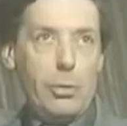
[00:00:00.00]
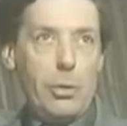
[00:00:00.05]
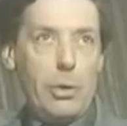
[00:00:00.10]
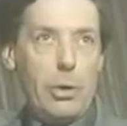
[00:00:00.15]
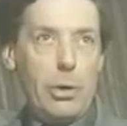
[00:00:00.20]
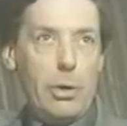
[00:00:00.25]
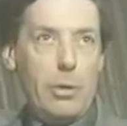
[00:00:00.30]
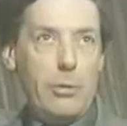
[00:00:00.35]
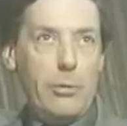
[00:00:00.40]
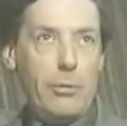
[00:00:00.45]

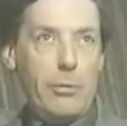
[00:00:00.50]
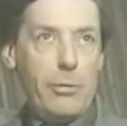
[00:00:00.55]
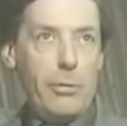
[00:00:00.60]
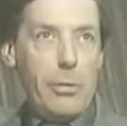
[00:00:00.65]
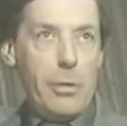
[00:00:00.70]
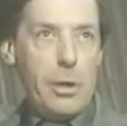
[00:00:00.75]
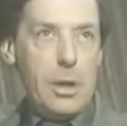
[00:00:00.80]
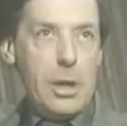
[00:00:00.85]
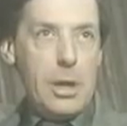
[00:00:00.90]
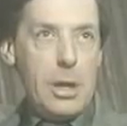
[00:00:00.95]
of
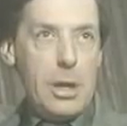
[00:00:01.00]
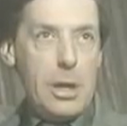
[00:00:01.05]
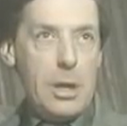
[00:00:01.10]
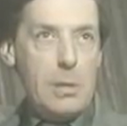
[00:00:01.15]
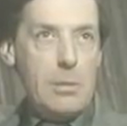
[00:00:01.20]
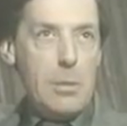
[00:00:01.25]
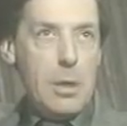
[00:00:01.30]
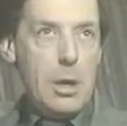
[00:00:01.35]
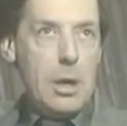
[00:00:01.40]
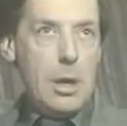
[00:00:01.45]
the
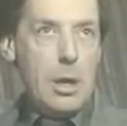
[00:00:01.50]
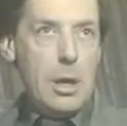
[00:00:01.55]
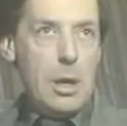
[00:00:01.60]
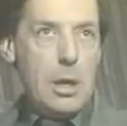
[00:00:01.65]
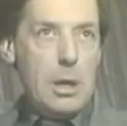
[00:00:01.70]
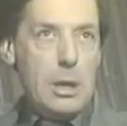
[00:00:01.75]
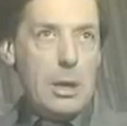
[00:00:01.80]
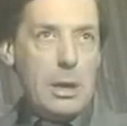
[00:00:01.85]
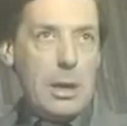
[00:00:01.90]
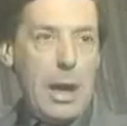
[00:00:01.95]

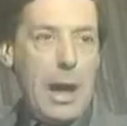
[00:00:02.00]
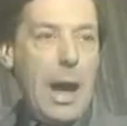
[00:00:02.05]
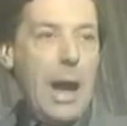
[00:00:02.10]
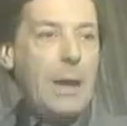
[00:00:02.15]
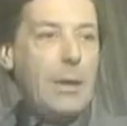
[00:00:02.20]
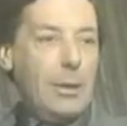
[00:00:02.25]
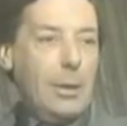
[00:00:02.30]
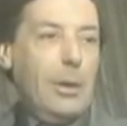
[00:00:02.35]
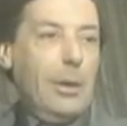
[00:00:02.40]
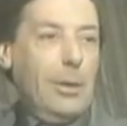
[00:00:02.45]

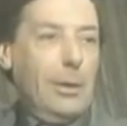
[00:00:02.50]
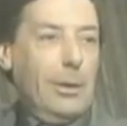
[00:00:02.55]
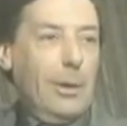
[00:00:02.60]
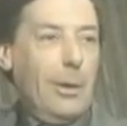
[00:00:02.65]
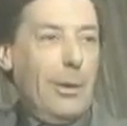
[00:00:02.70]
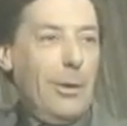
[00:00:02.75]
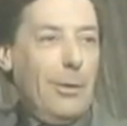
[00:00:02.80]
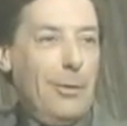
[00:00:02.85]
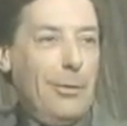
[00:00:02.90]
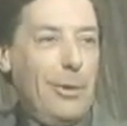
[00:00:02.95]
canon
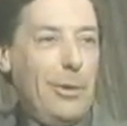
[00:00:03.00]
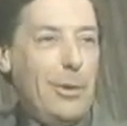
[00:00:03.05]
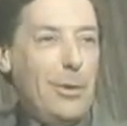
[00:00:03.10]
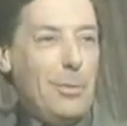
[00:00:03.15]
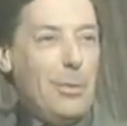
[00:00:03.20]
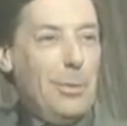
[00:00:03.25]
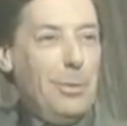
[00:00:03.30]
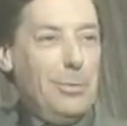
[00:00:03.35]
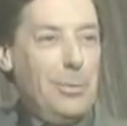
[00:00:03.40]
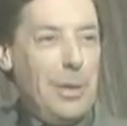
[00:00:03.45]
of
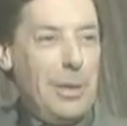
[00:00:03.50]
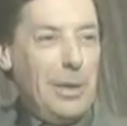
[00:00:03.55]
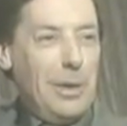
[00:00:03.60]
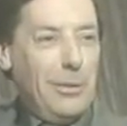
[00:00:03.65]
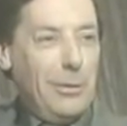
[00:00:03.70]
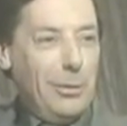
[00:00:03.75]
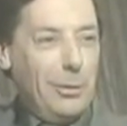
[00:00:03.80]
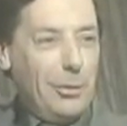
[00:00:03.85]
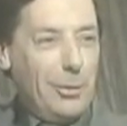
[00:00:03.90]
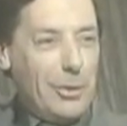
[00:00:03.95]
human
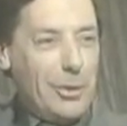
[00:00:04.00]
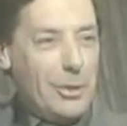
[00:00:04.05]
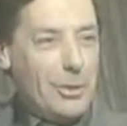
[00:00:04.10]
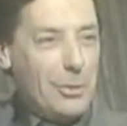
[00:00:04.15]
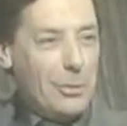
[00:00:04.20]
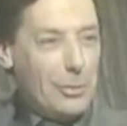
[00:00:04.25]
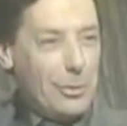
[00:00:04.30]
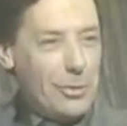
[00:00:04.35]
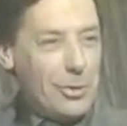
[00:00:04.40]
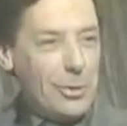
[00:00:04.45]
meaningful
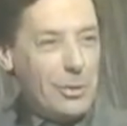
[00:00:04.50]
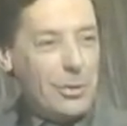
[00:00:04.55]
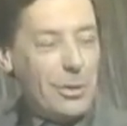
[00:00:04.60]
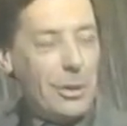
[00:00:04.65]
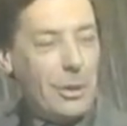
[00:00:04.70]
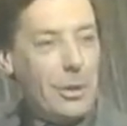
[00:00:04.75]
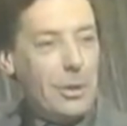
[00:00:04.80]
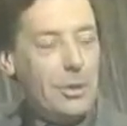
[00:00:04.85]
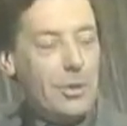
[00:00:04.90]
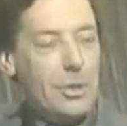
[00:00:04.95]
discourse and
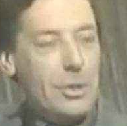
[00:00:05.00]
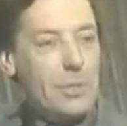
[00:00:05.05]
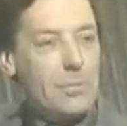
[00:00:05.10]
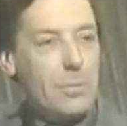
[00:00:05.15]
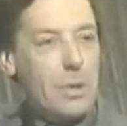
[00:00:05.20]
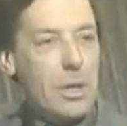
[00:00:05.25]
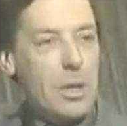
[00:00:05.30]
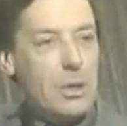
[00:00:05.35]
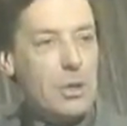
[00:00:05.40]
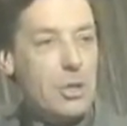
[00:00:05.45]
knowledge as
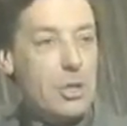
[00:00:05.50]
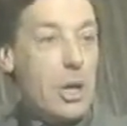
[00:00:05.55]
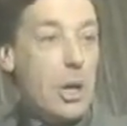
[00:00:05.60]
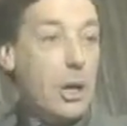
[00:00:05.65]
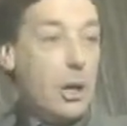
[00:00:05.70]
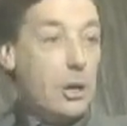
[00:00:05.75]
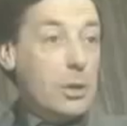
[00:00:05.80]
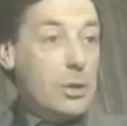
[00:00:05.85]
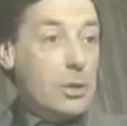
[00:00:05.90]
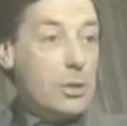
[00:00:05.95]
being
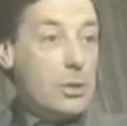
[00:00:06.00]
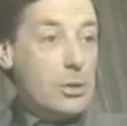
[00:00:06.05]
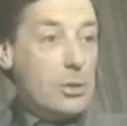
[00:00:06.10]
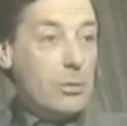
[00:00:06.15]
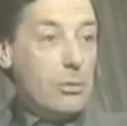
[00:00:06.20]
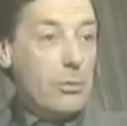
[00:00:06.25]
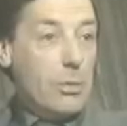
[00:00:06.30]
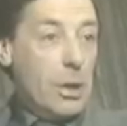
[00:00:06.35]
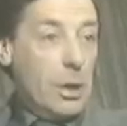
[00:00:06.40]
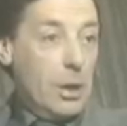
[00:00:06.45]
science,
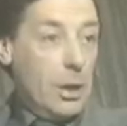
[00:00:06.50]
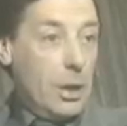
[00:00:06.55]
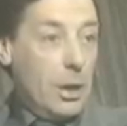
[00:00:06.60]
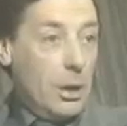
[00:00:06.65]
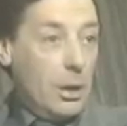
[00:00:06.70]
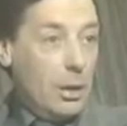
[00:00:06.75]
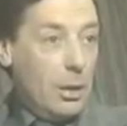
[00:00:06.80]
really.